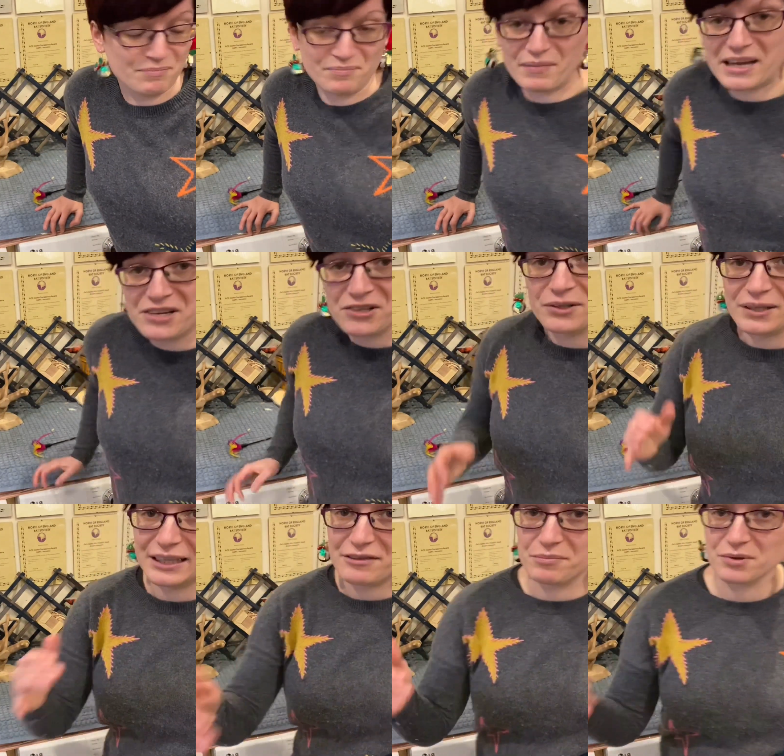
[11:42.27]
Make sure you
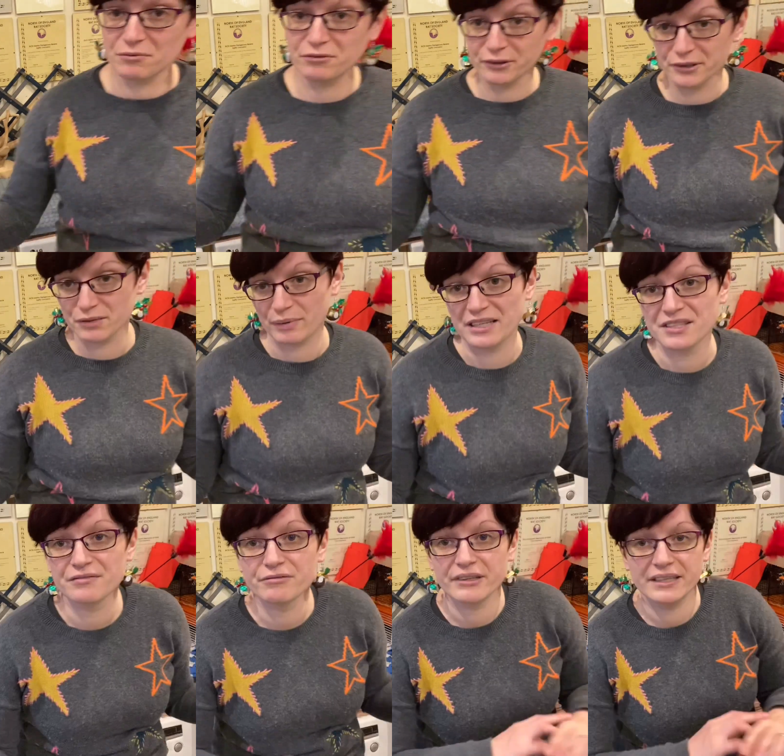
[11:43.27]
leave them some floor space
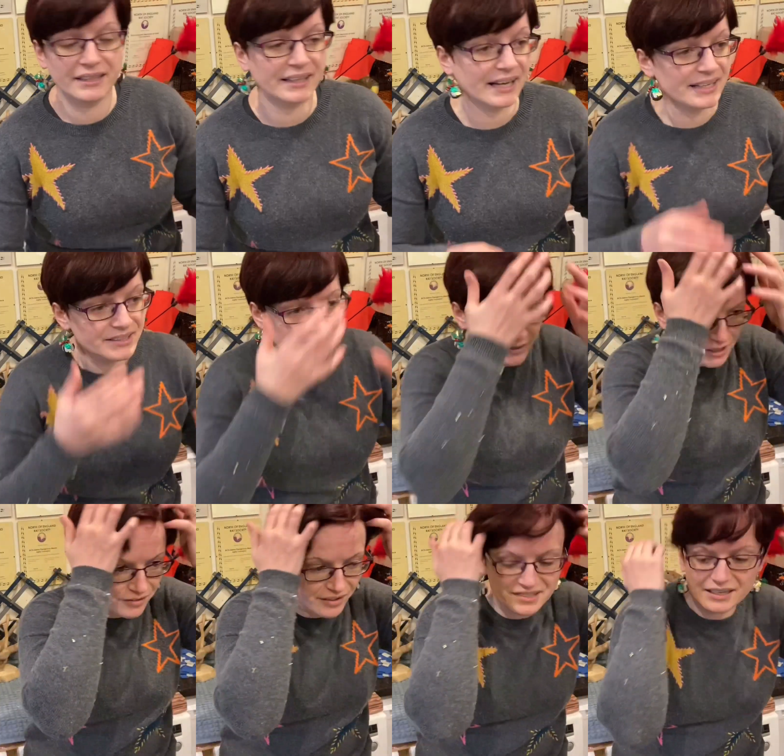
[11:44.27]
free in the cage, so it's
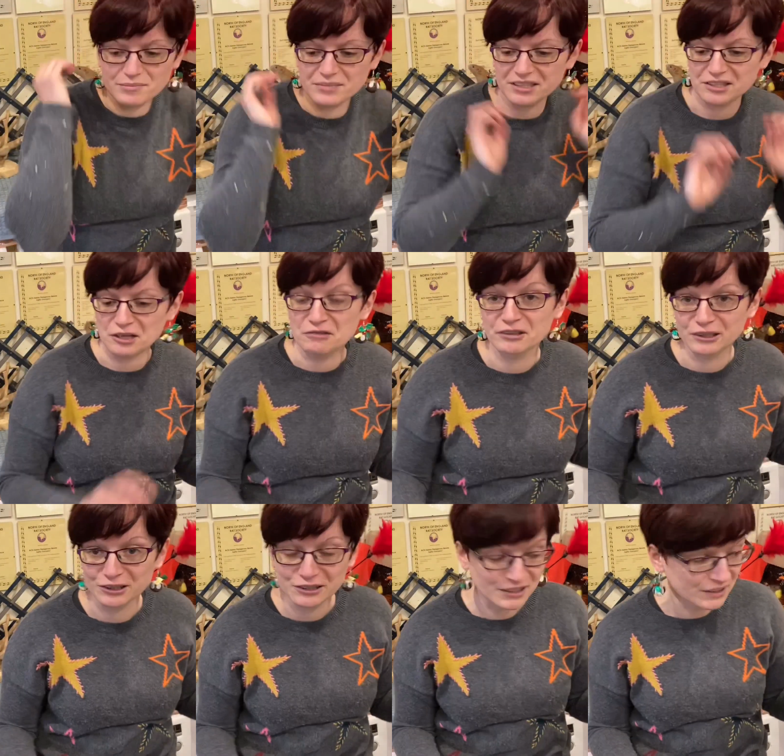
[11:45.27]
very tempting to
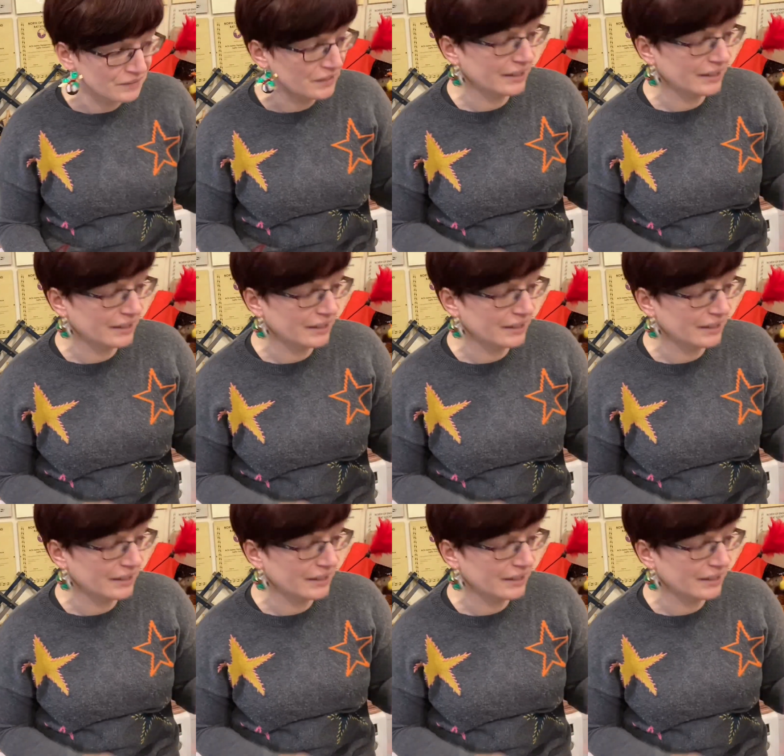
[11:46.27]
overclutter.